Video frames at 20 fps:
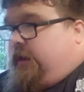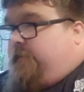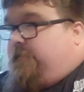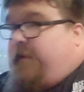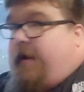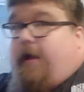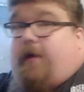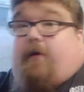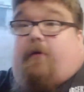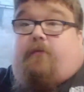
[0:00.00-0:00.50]

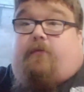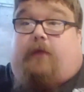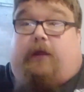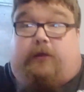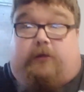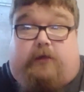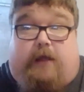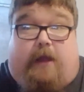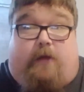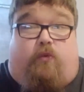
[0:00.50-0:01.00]
But,
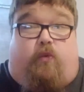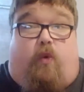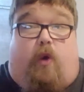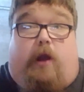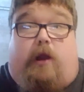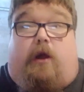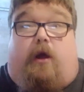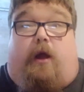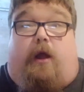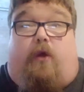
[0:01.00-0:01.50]
what's
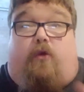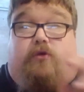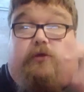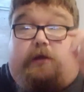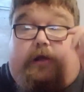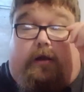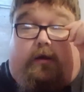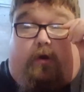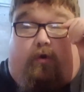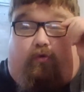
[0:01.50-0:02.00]
FYI, I
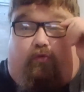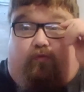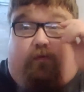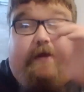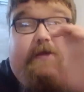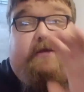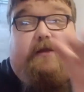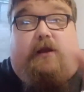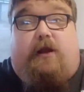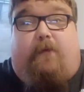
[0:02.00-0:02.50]
know
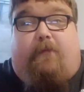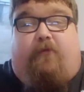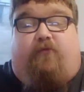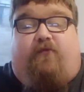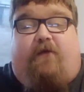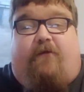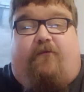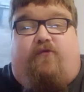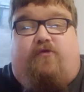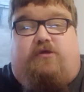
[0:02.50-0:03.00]
recently I've been
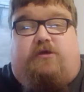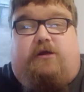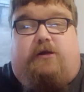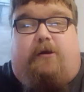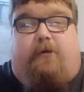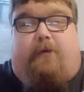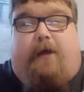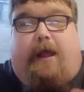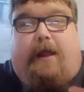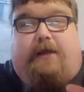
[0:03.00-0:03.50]
referencing
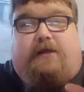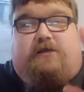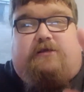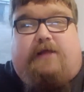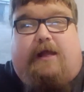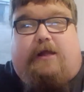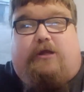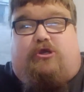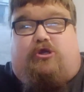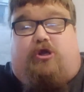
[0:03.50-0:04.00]
a
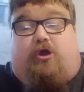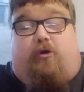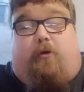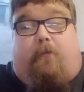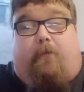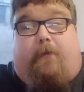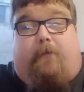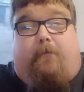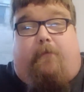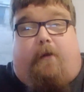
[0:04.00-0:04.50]
statue
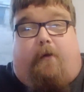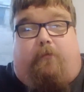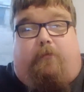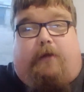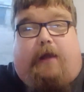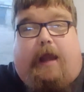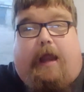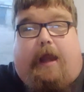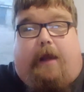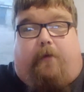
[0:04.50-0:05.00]
I'm
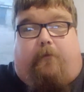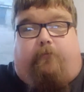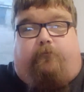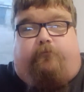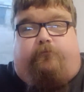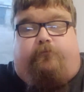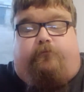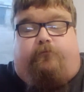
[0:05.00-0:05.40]
getting.